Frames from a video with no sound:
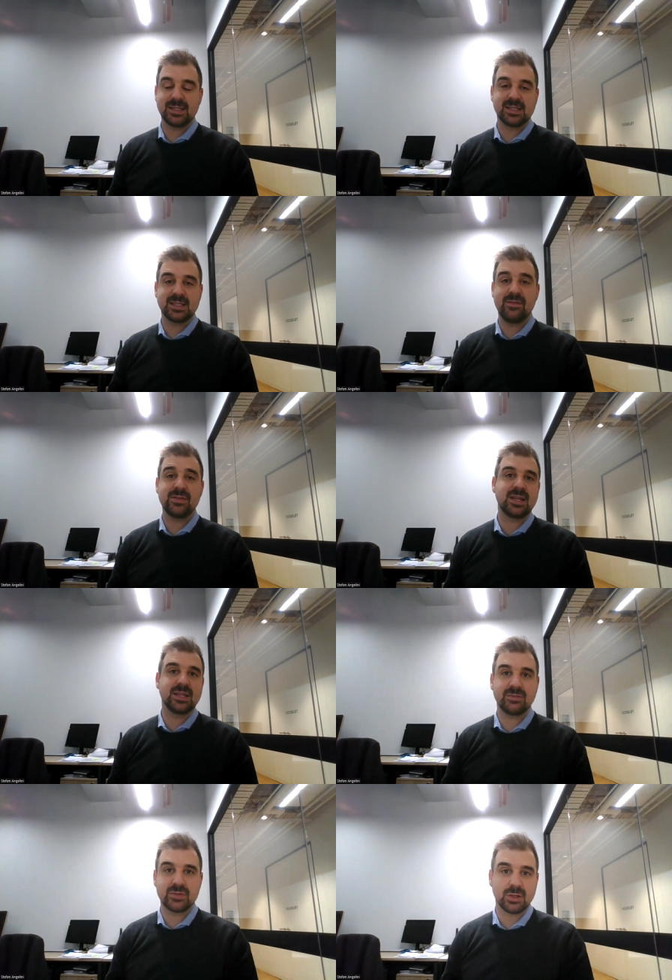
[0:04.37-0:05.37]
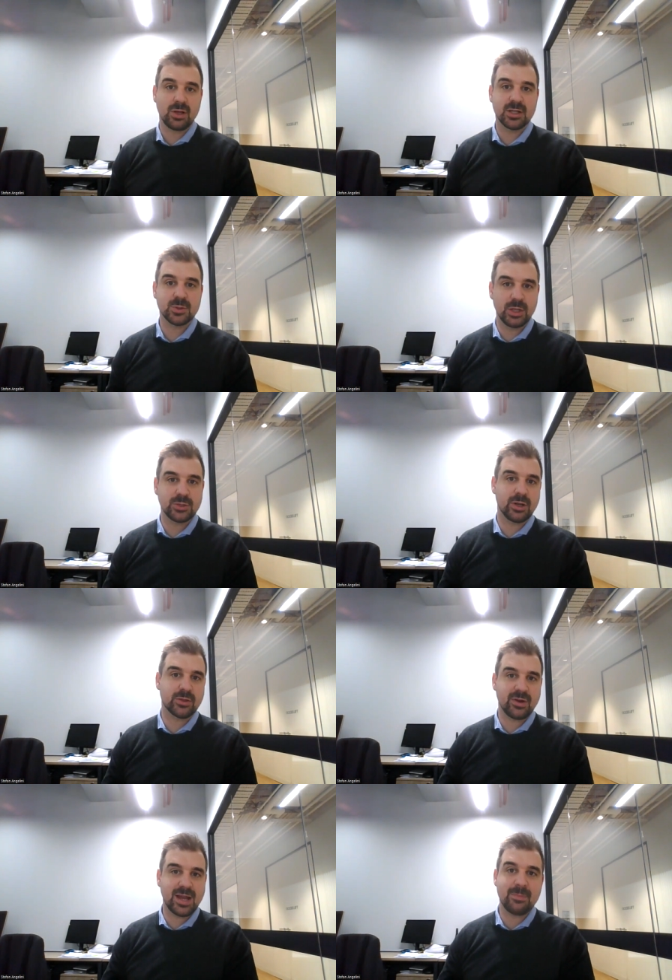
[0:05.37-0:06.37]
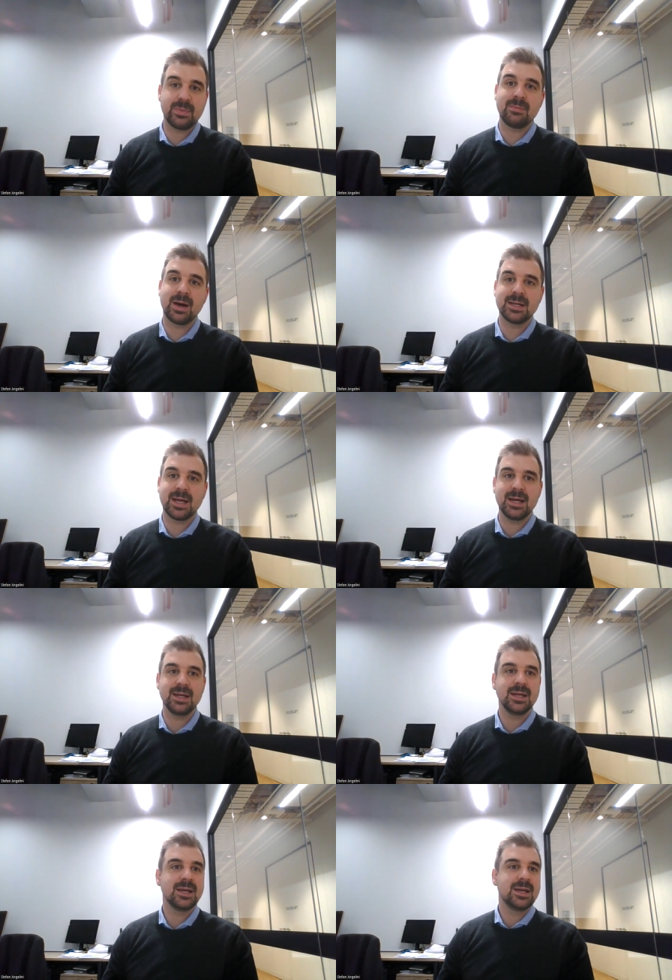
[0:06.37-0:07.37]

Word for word: It's the 17th of July, 2023. Happy Monday.